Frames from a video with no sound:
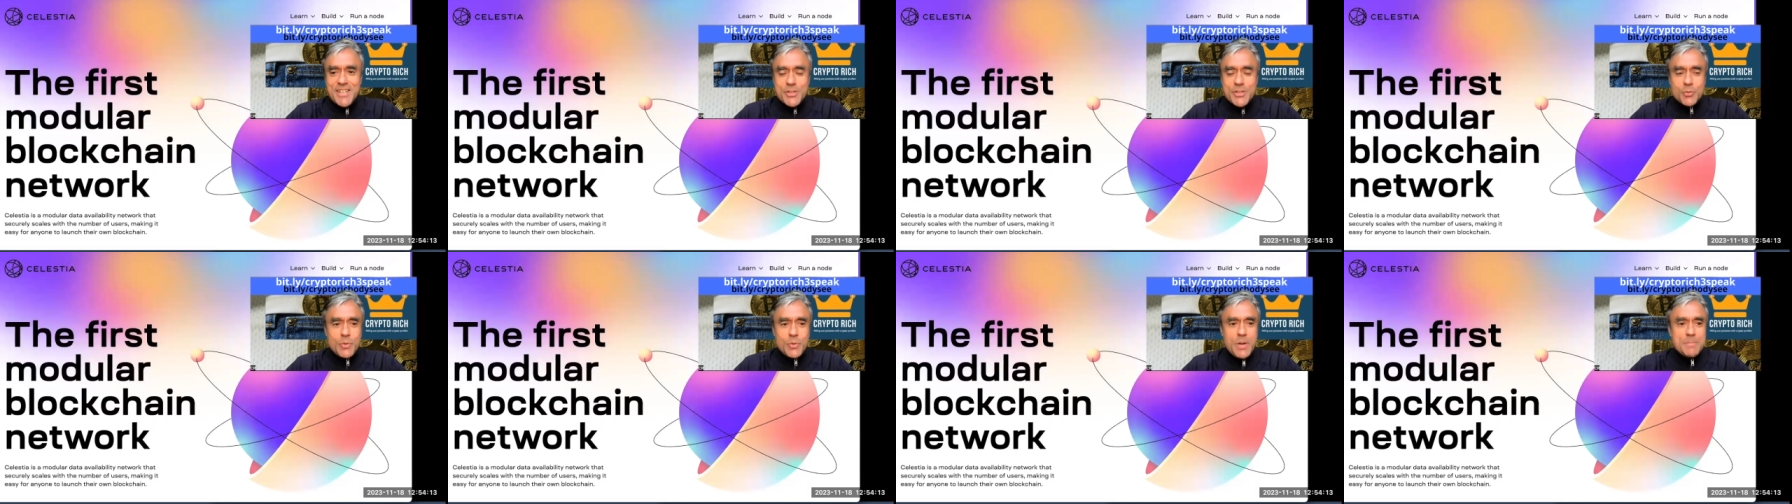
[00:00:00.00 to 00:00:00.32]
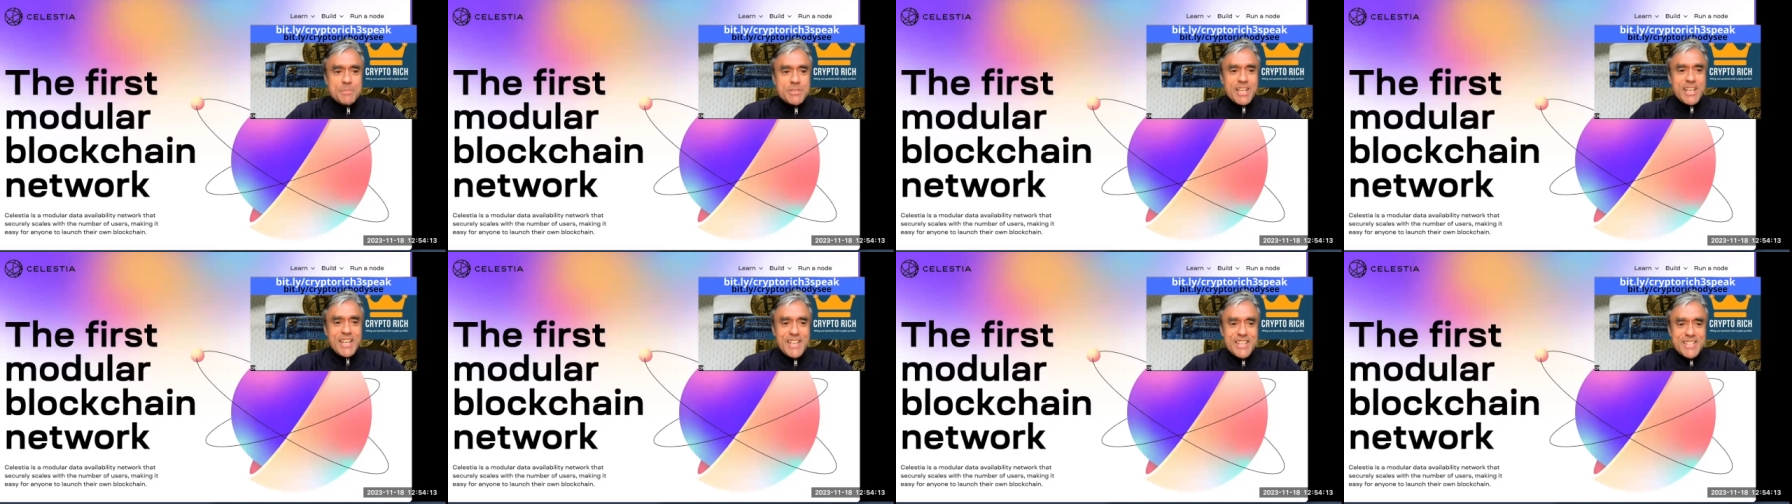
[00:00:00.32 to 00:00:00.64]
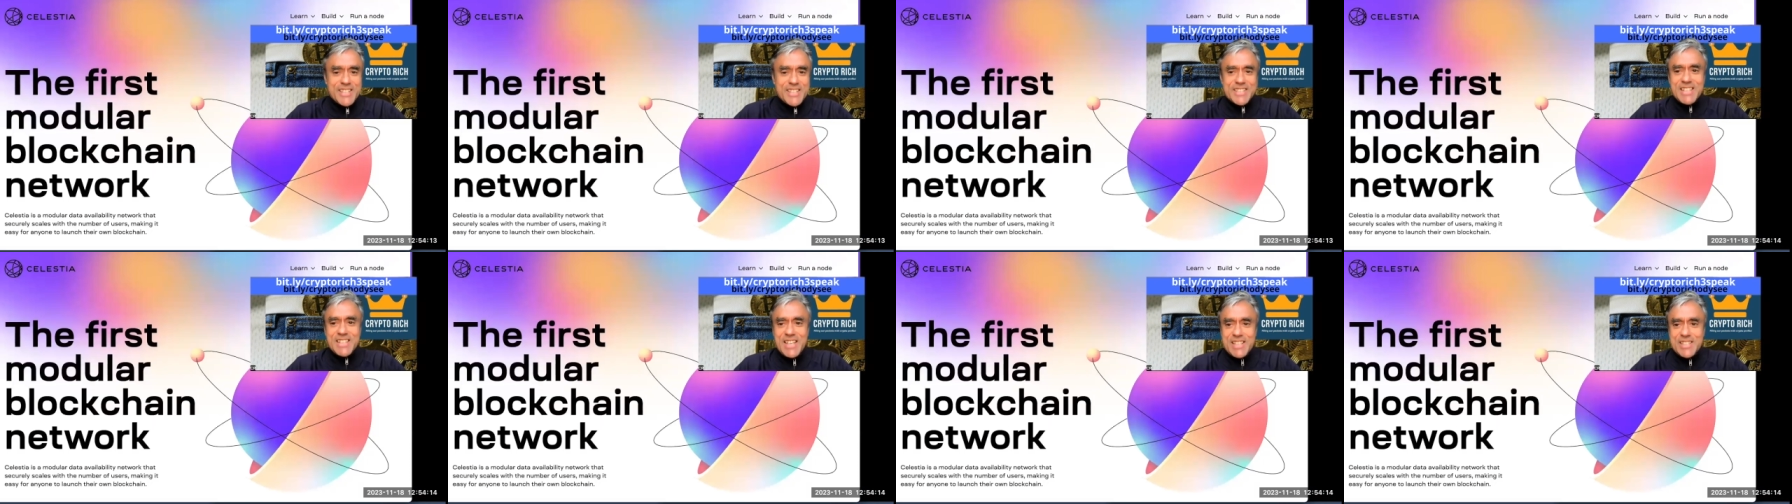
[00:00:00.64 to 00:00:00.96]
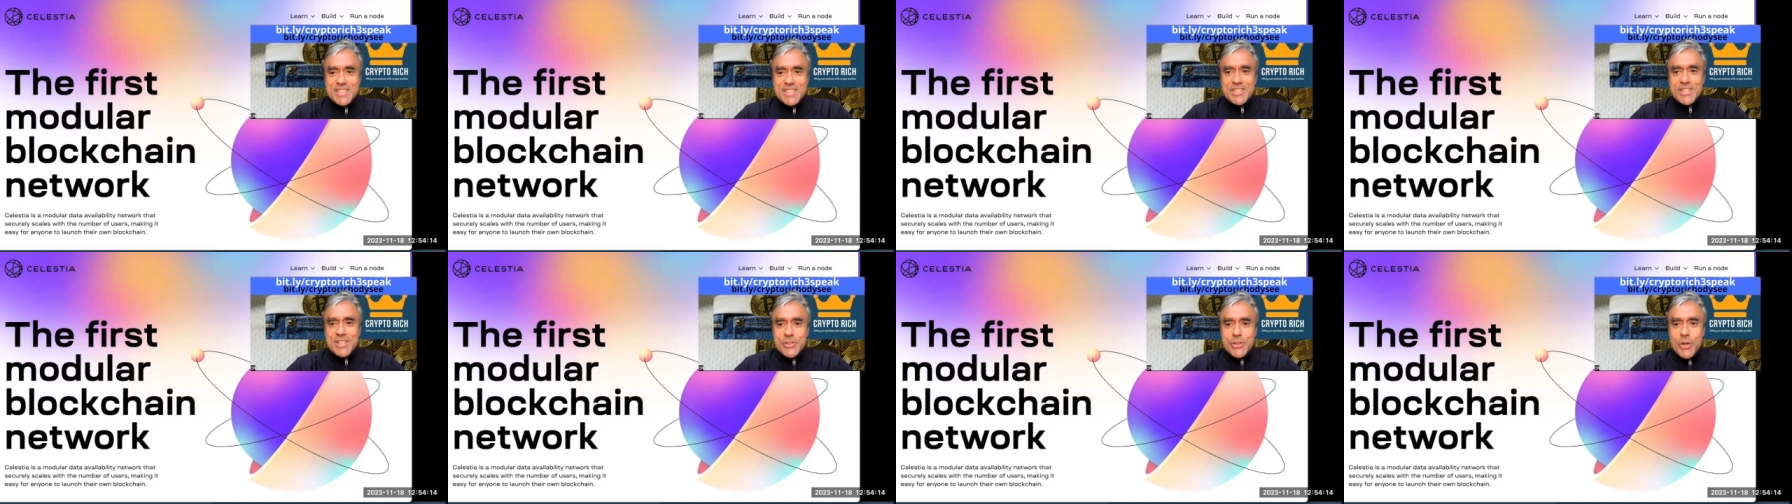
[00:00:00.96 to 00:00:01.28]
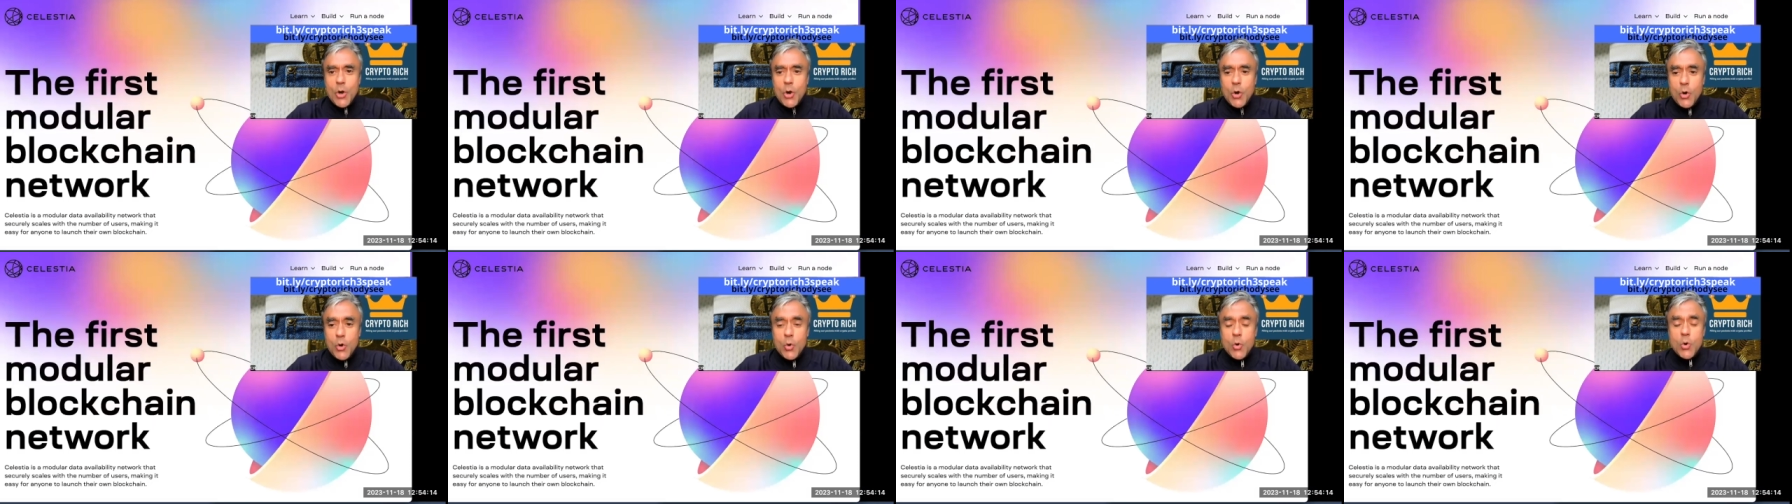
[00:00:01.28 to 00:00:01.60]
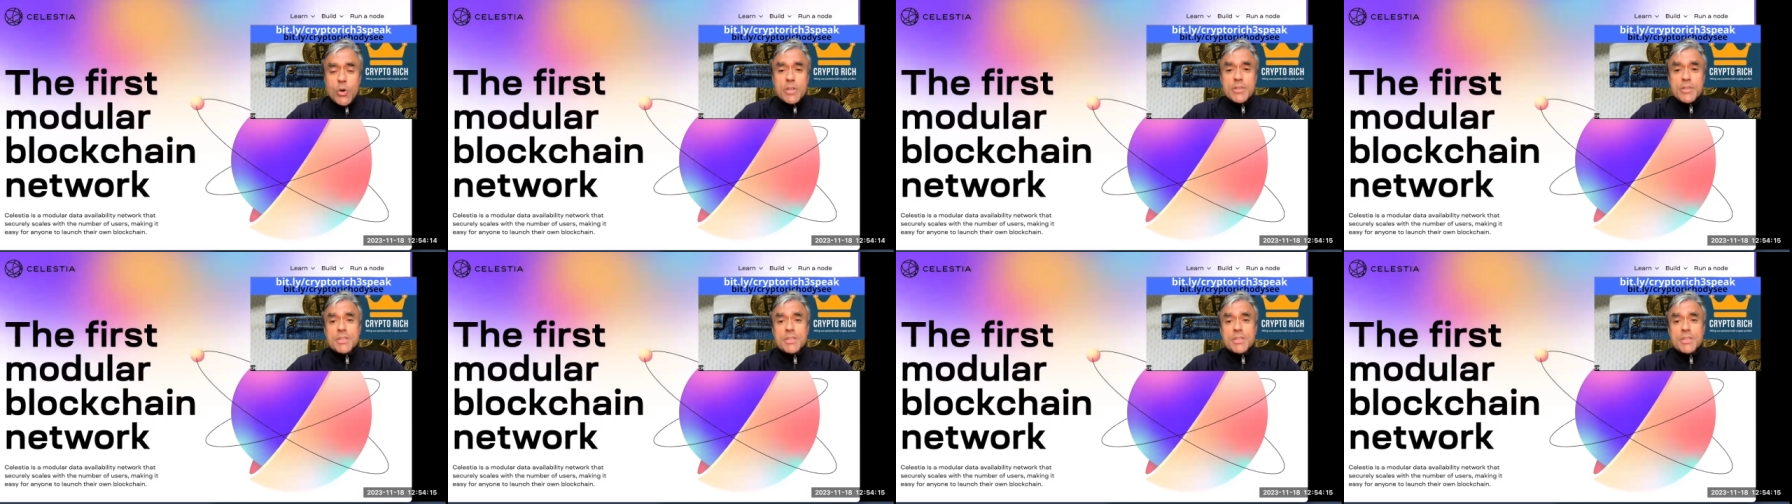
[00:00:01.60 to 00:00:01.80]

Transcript: The website is celestia.org.